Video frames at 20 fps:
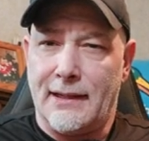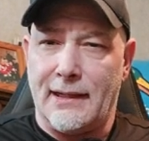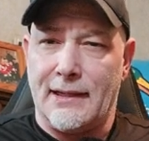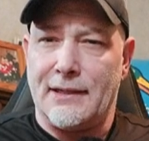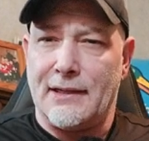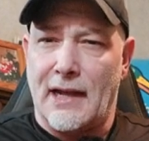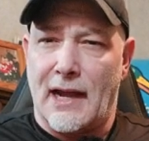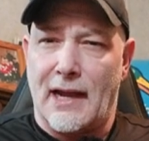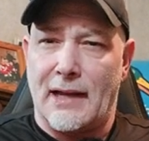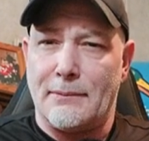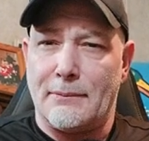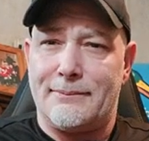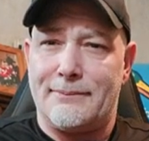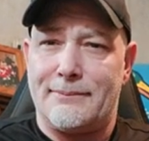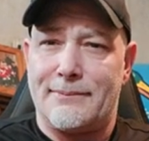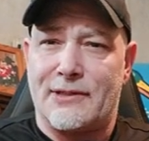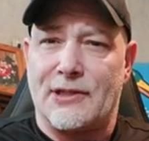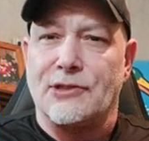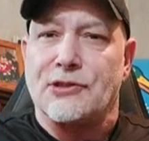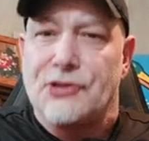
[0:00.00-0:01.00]
and not
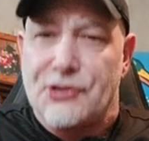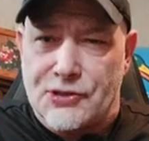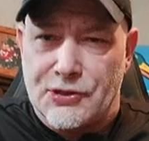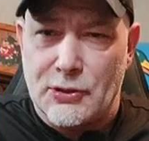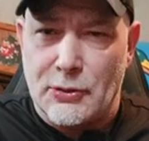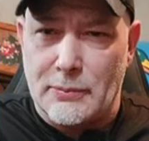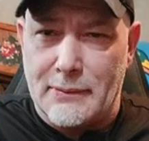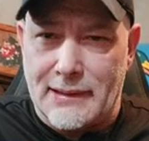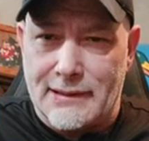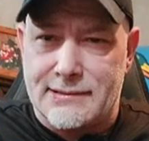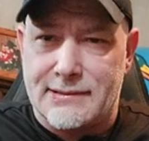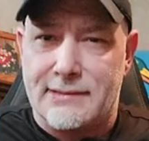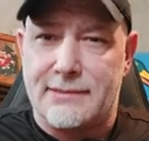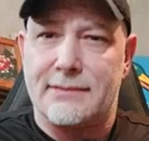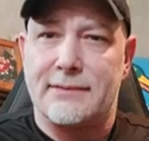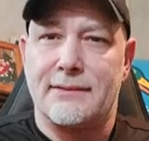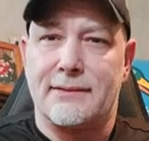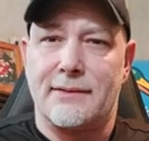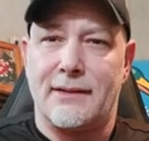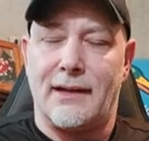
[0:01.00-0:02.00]
consume it?
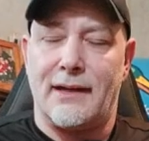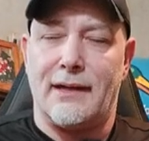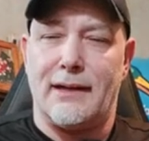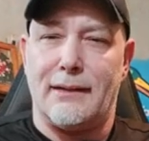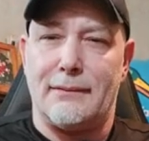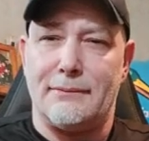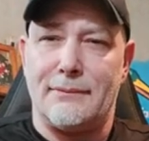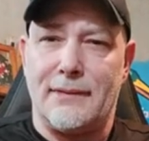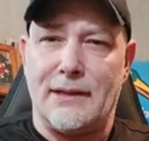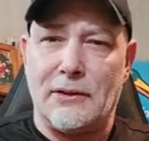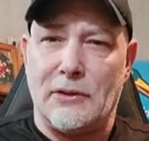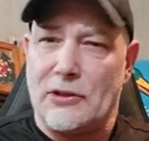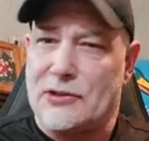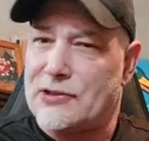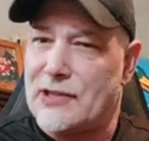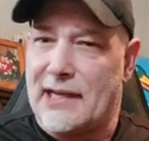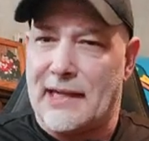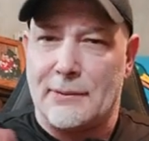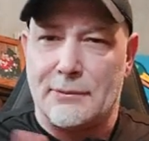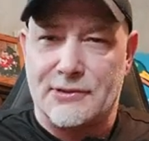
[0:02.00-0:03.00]
Um, it
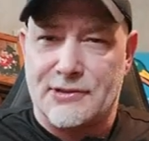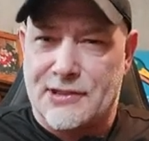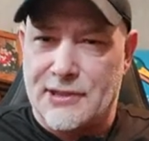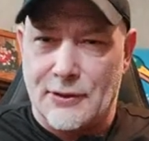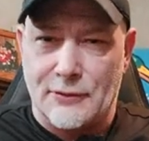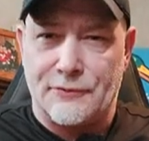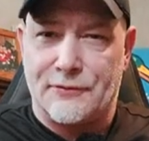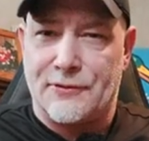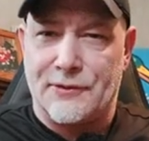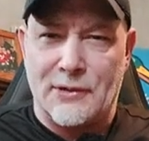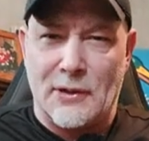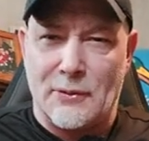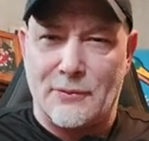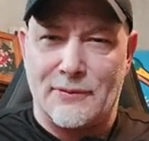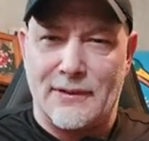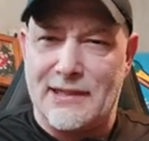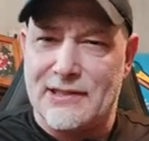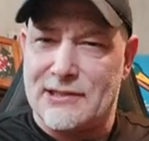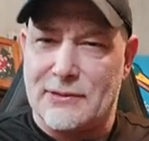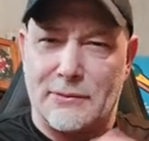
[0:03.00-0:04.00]
looks like it was killed for no
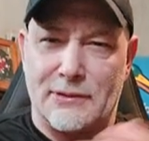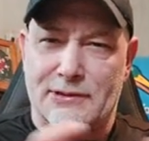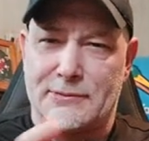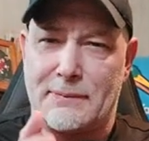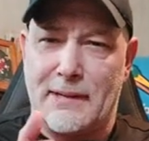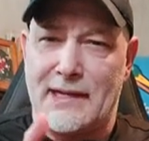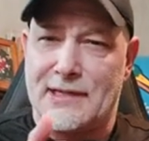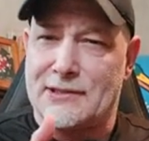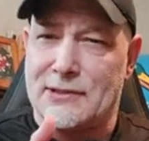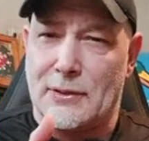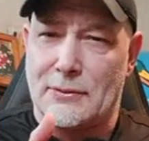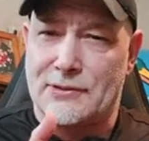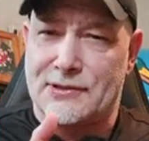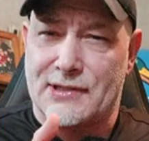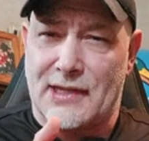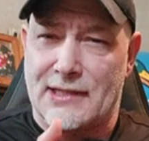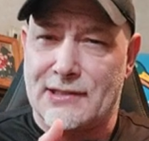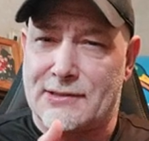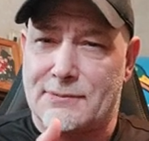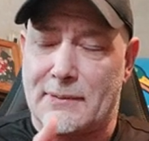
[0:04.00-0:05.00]
reason, which makes no
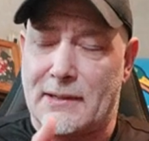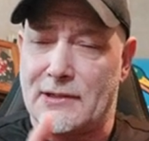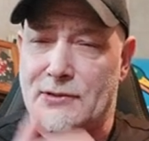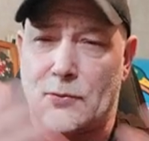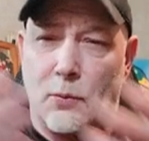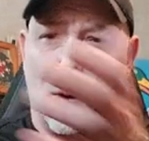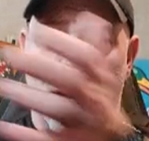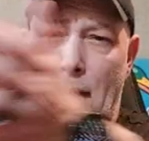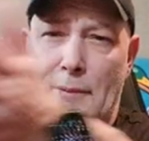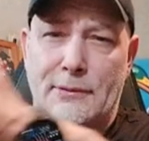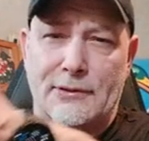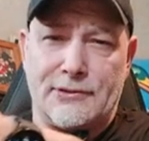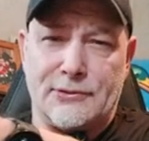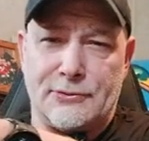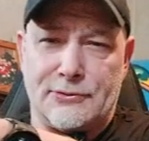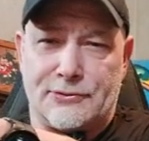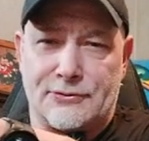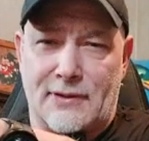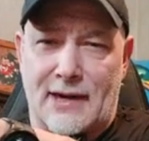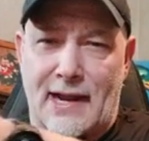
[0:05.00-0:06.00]
sense because why would
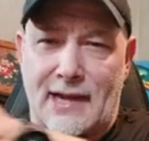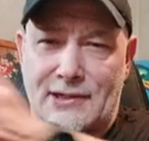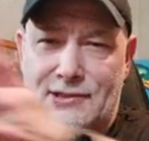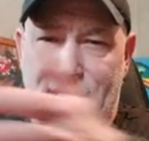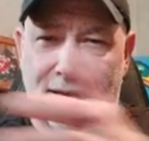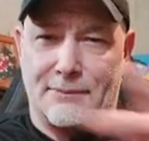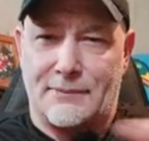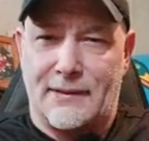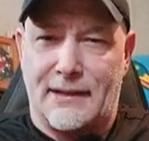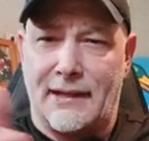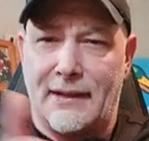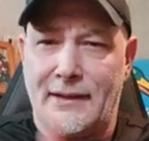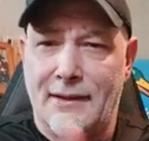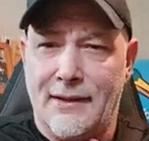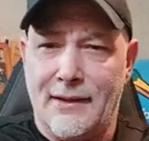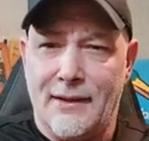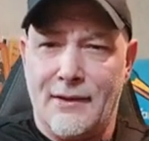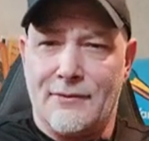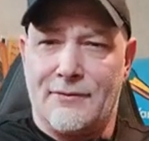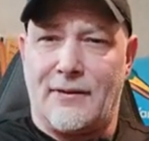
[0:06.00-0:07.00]
you drag something
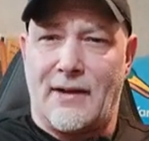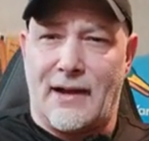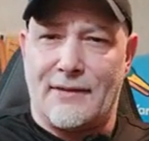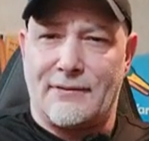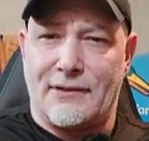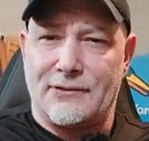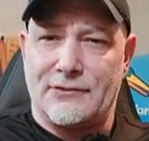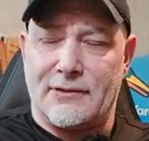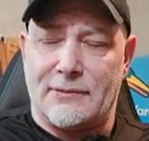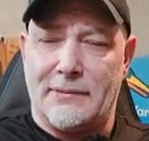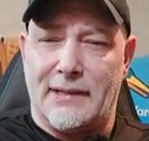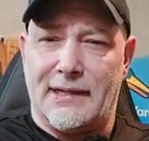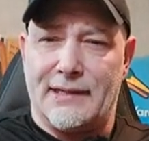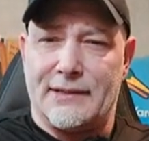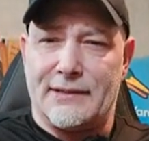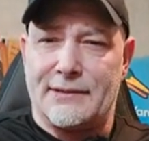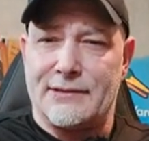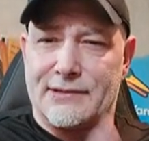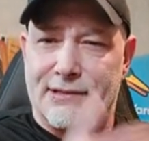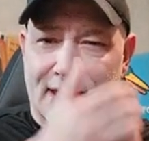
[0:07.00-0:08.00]
500
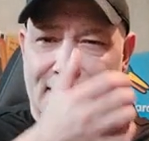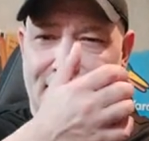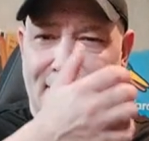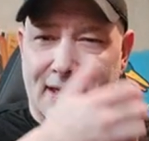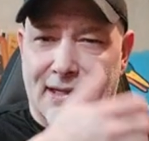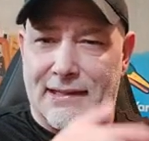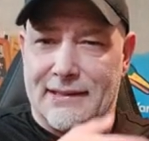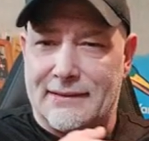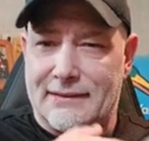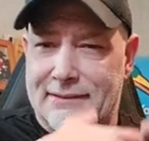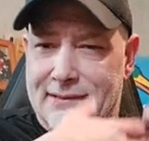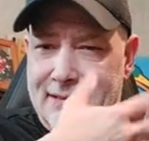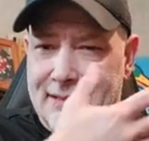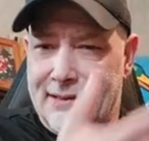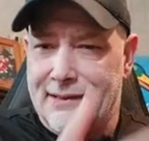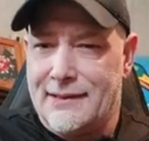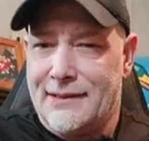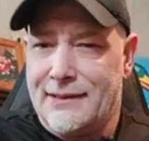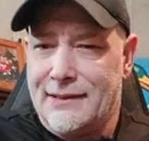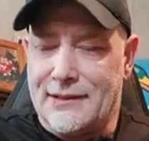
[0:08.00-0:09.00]
meters and then,
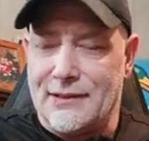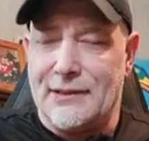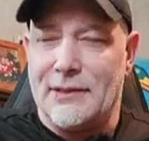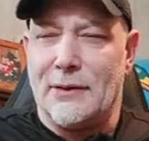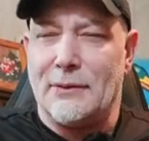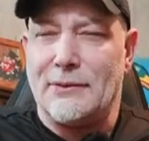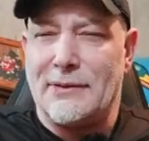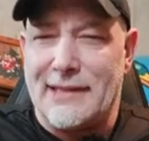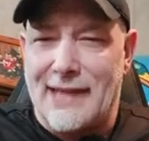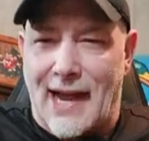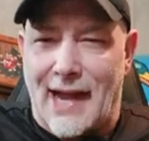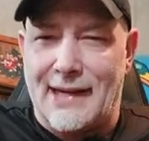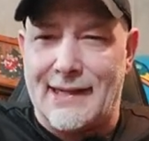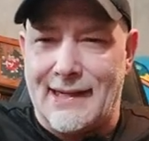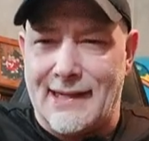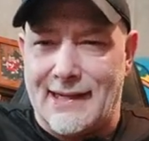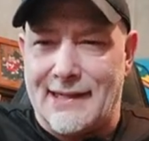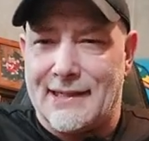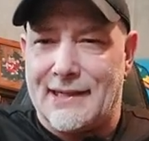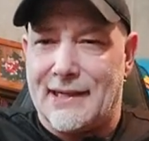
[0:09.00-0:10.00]
you know, not
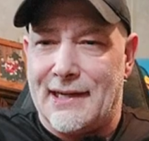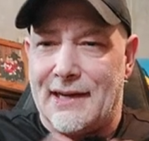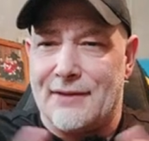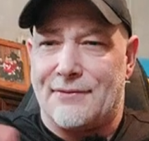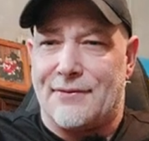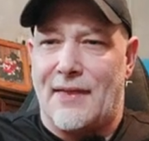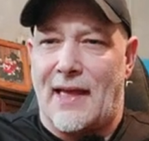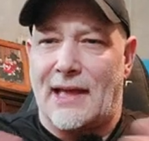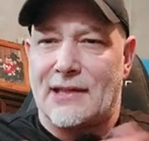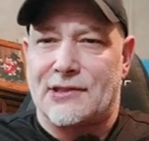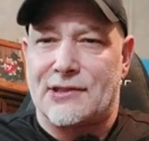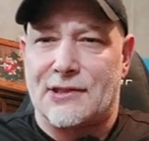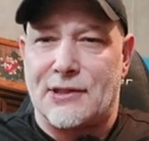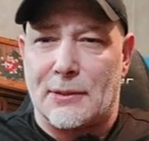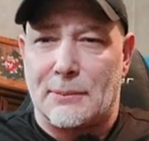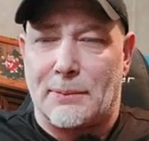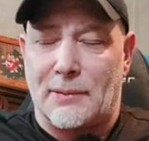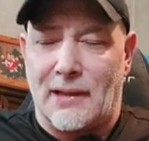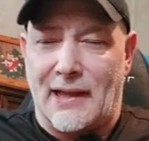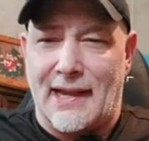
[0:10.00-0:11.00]
eat it if that's
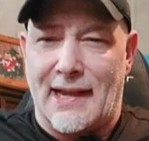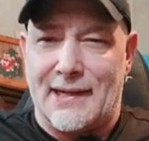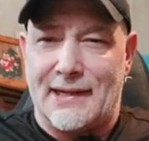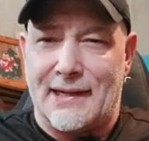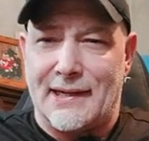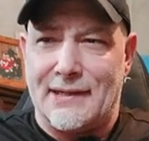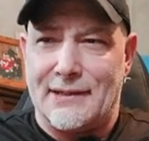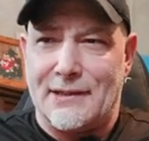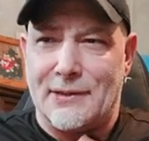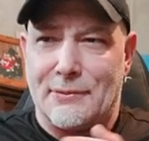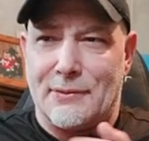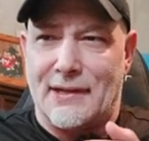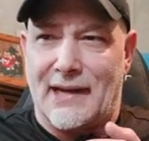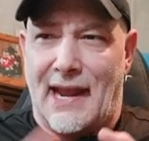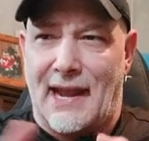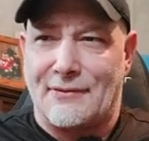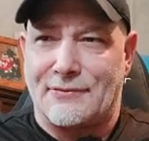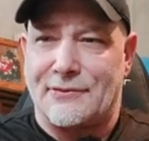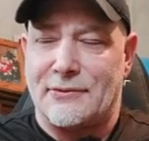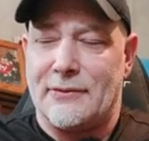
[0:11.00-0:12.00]
your plan? And you would
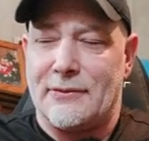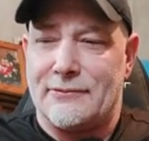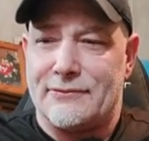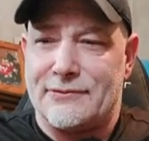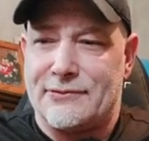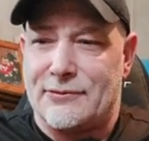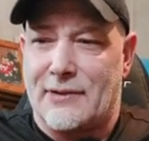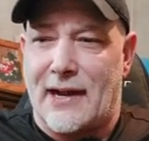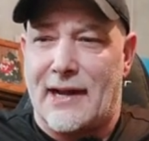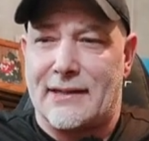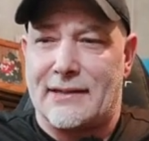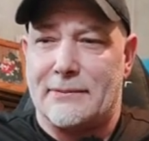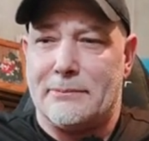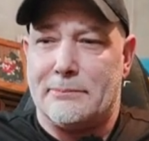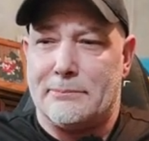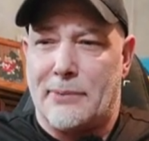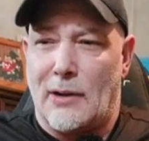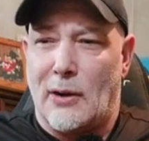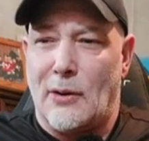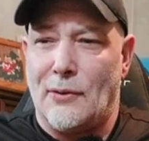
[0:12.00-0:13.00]
have to have dragged
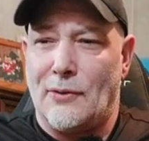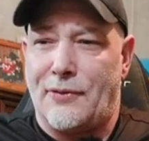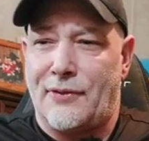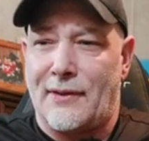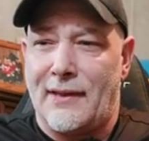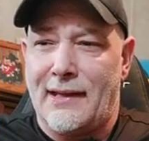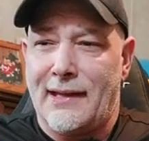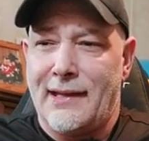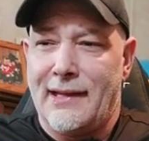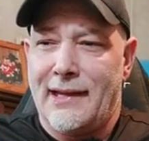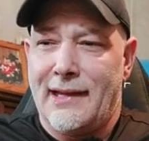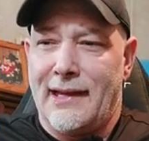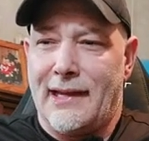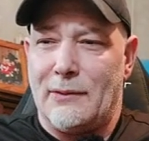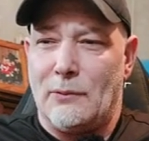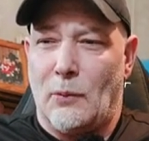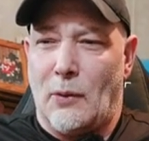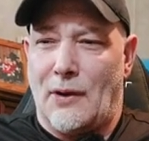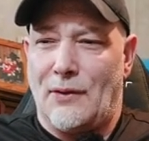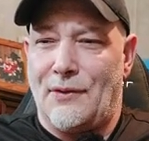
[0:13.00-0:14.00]
them both.
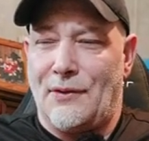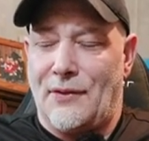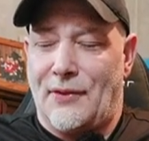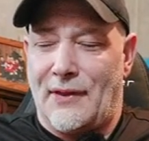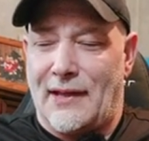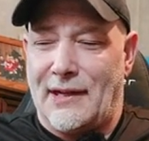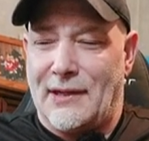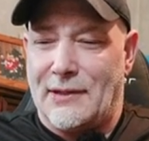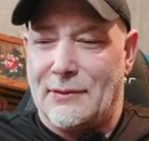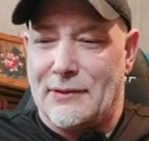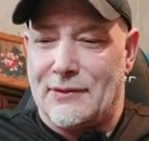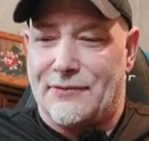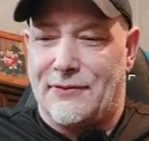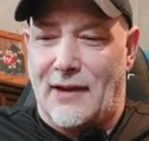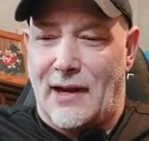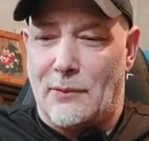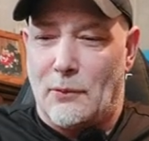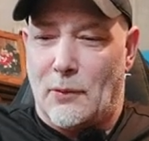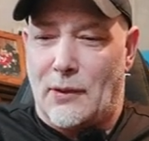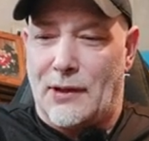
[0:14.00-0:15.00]
And one of the things you would
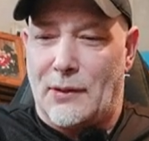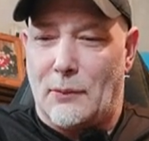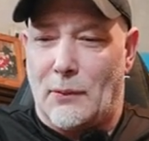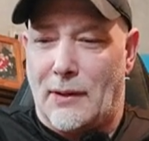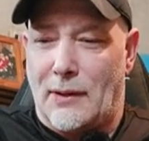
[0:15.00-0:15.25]
find one